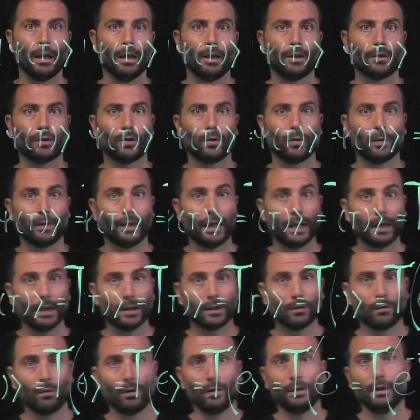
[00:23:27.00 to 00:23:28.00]
So there
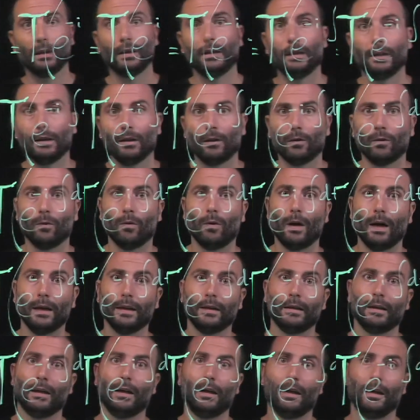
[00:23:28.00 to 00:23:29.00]
is only
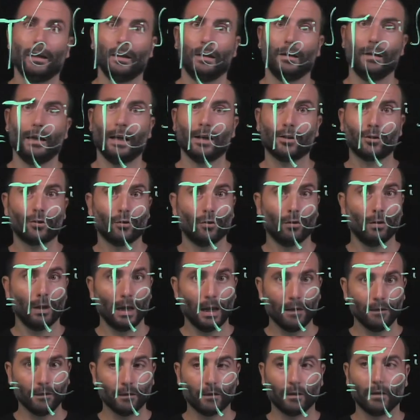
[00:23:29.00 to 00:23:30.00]
one lecture
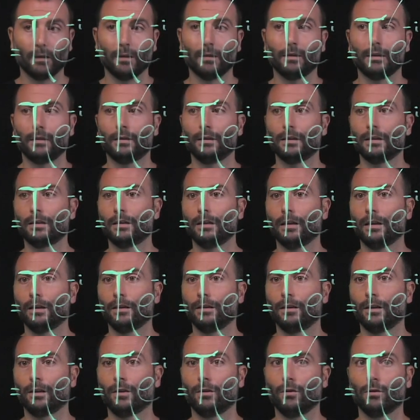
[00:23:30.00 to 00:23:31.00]
left, that is the
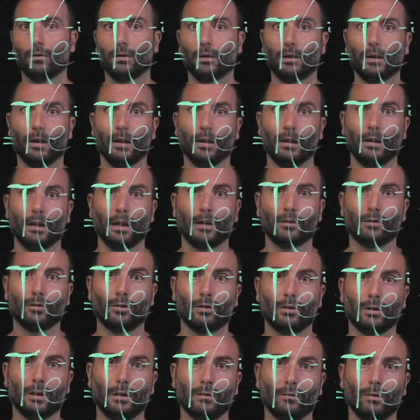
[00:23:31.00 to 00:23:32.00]

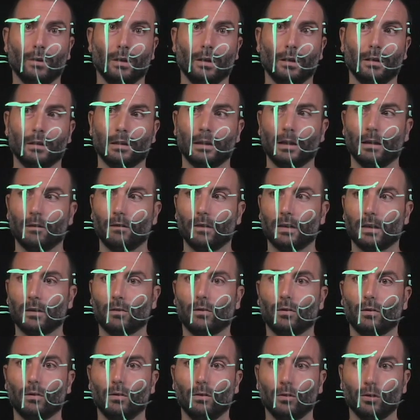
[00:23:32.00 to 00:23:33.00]
lecture that will serve as a
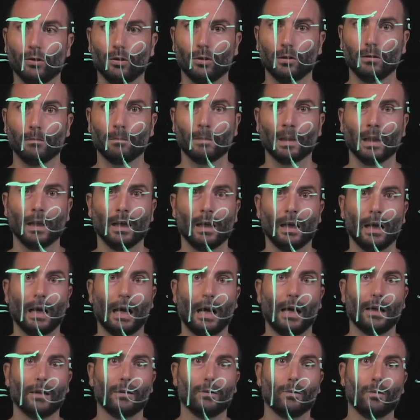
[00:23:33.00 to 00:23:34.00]
conclusion,
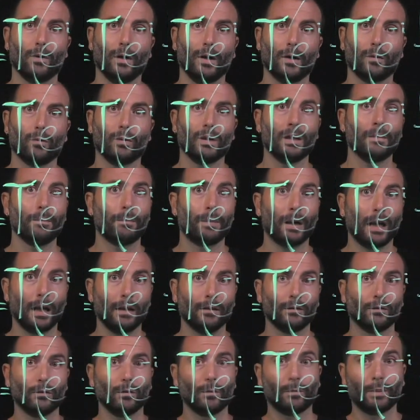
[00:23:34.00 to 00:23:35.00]
and where we
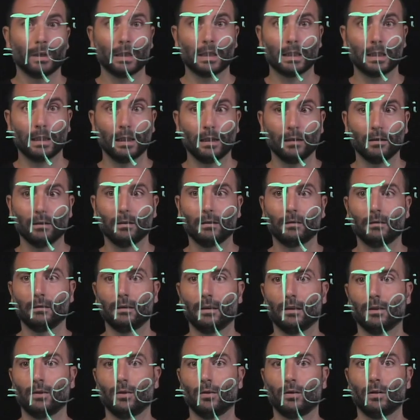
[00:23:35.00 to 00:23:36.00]
plan to present
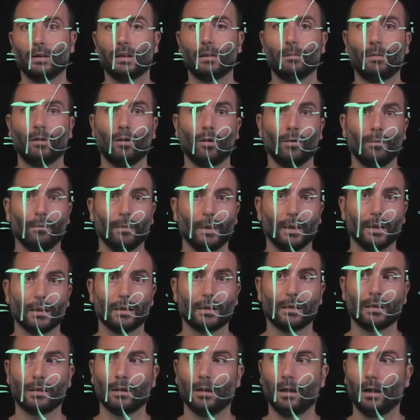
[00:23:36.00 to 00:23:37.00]
the current
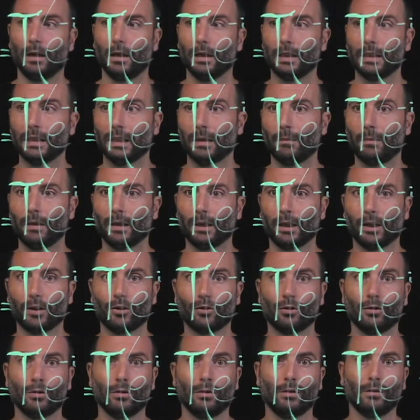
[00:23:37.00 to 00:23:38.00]
developments in the
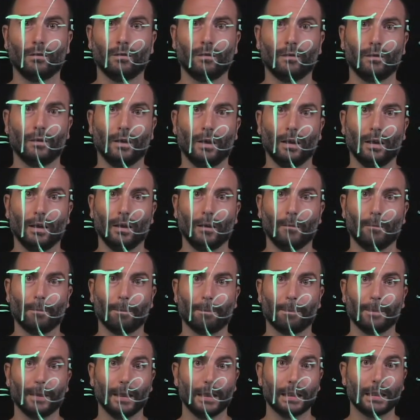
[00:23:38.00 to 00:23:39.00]
application of
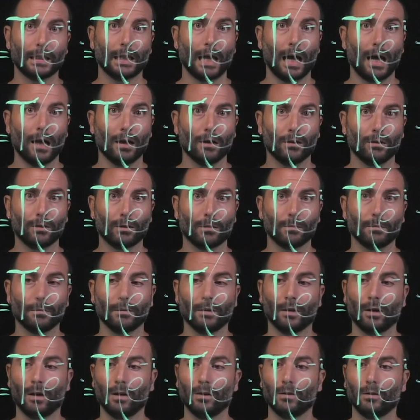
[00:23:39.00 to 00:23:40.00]
these
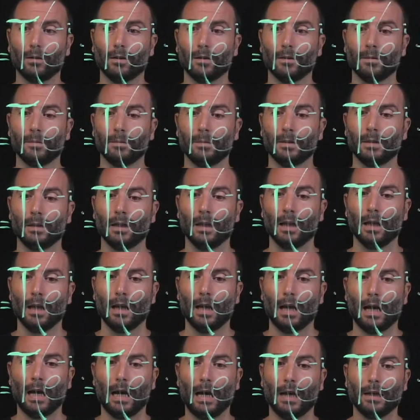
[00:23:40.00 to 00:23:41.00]
algorithms
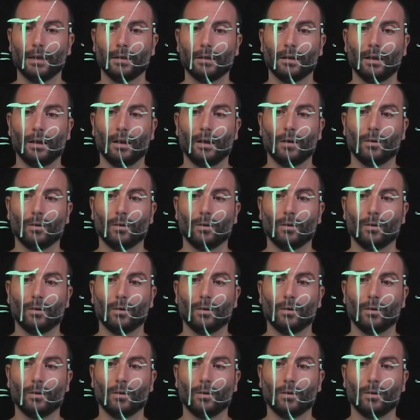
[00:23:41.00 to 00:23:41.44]
and